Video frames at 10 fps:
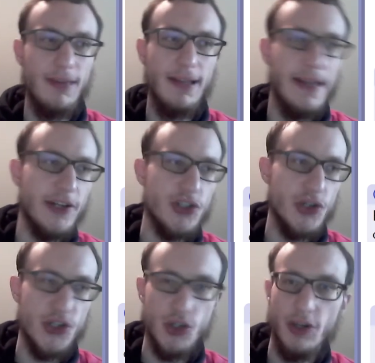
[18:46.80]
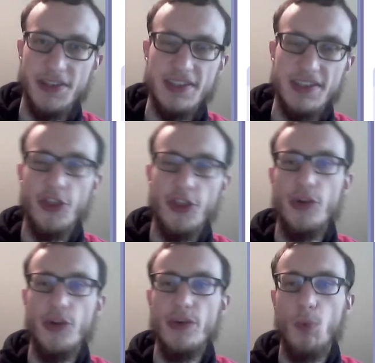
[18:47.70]
a lecture solid state
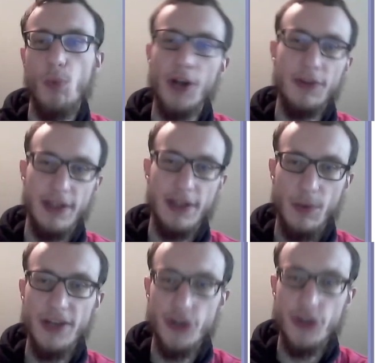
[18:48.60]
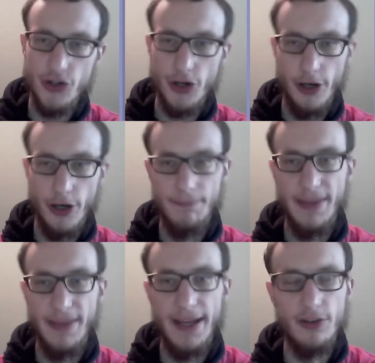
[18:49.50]
theory 1 in the winter
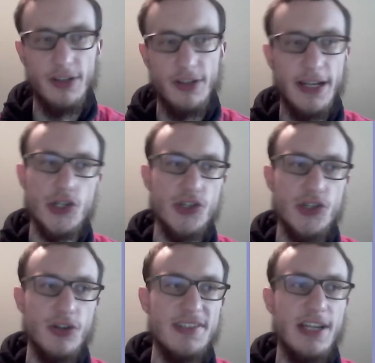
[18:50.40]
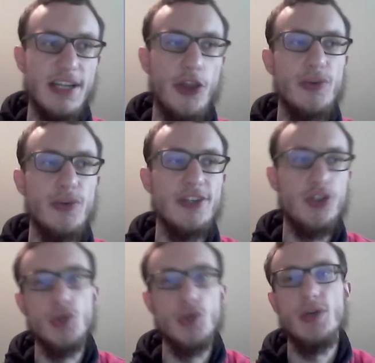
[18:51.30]
term and a lecture solid state theory
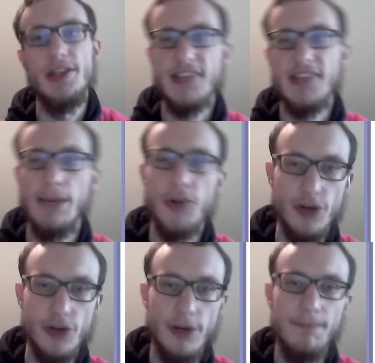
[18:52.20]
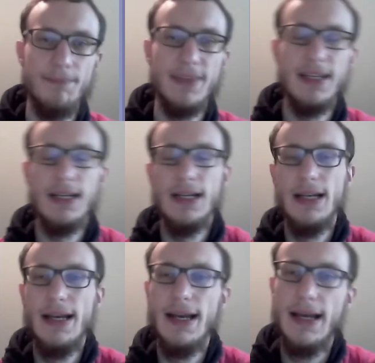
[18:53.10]
2 in the summer term.
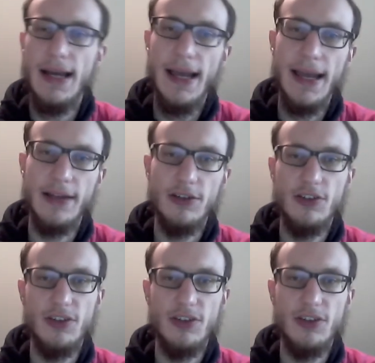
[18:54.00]
And